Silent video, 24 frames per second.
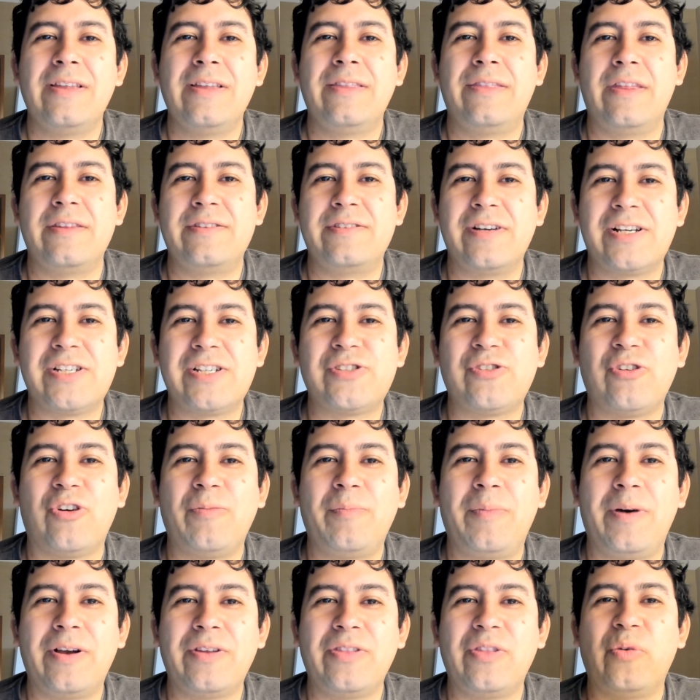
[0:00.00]
The Ducks are
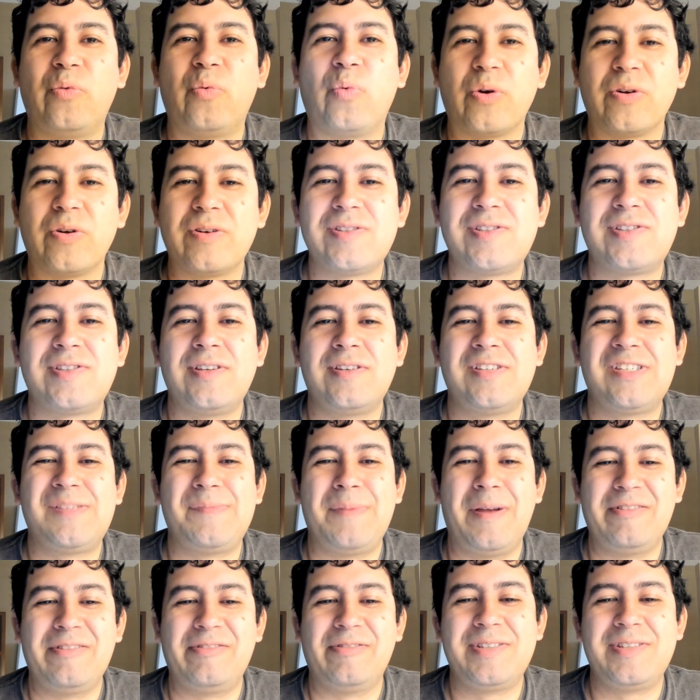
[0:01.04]
among the worst
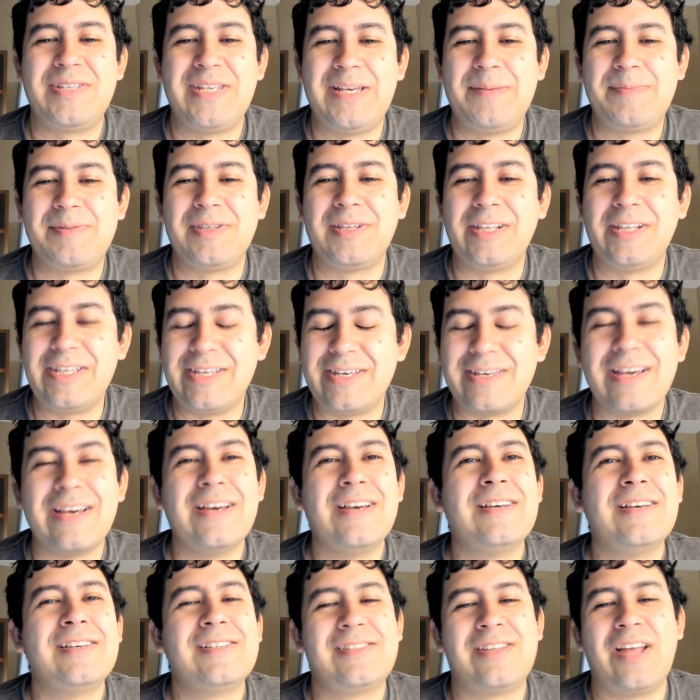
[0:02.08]
special teams in the league.
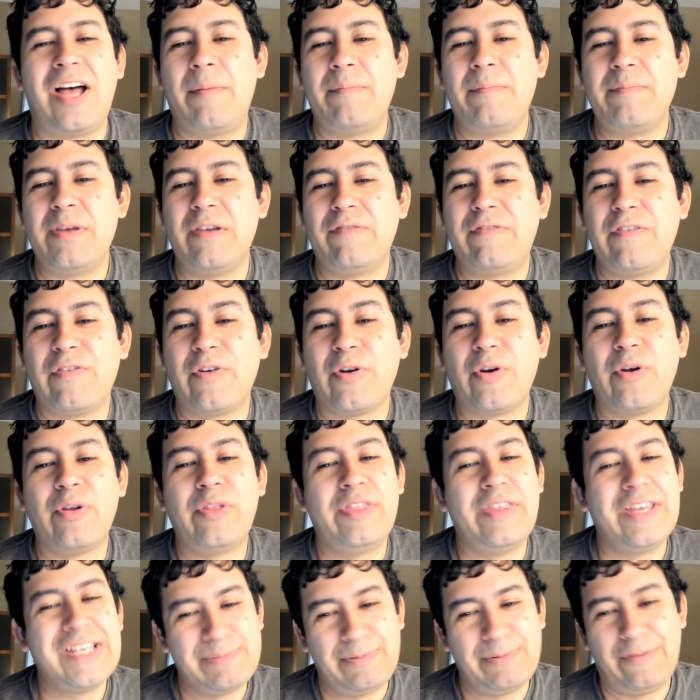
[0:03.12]
Stop me if you've heard
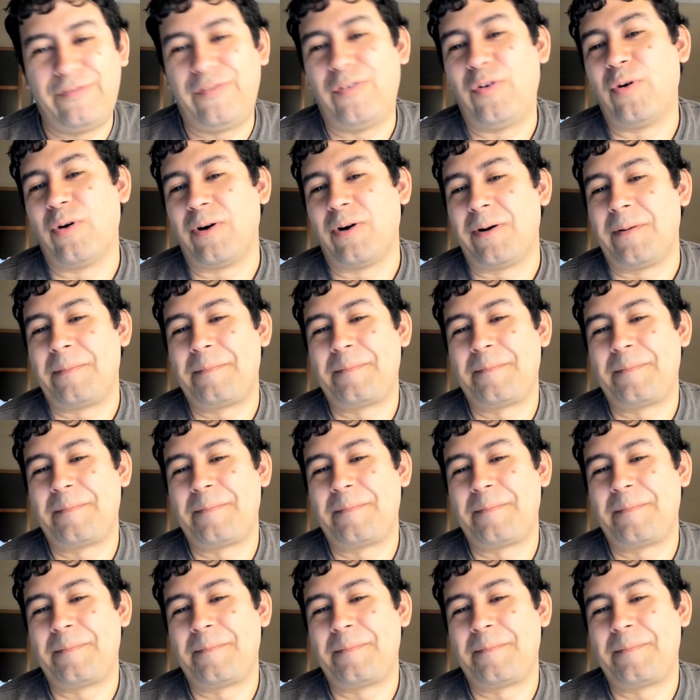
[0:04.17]
this before.